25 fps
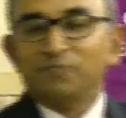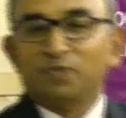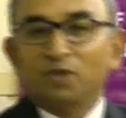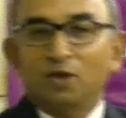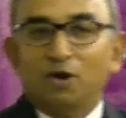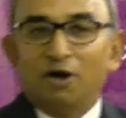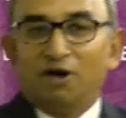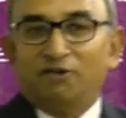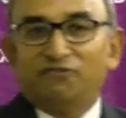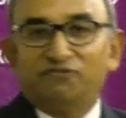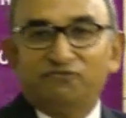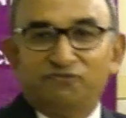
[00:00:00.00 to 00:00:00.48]

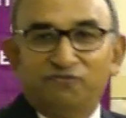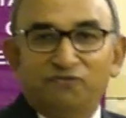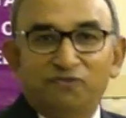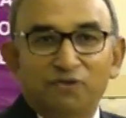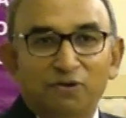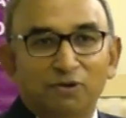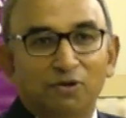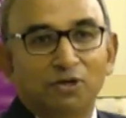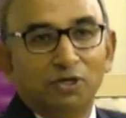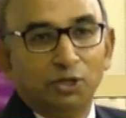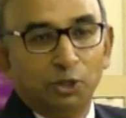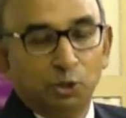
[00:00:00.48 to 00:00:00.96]
of
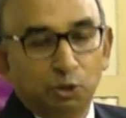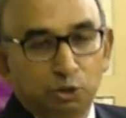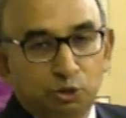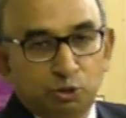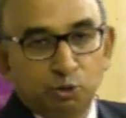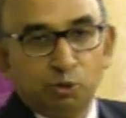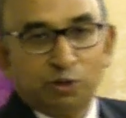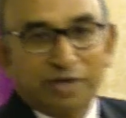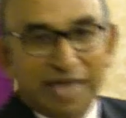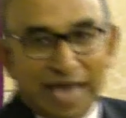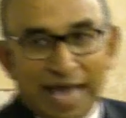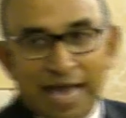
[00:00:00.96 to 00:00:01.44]
You
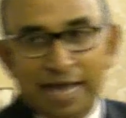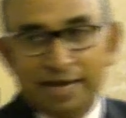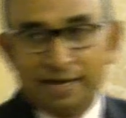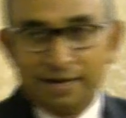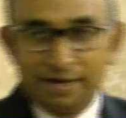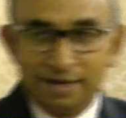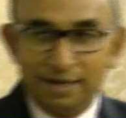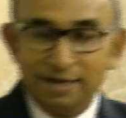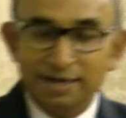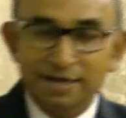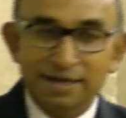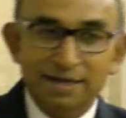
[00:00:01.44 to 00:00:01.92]
Too
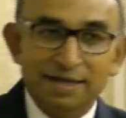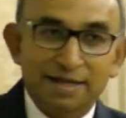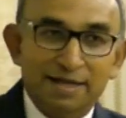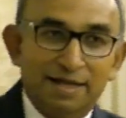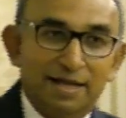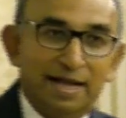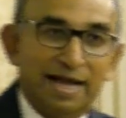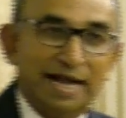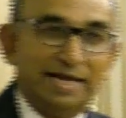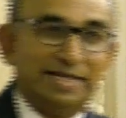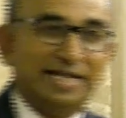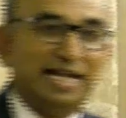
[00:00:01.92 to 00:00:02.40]
Can.
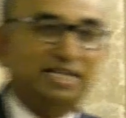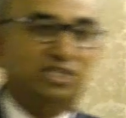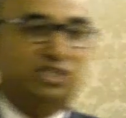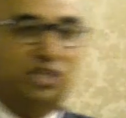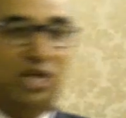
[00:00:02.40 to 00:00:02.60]
And that's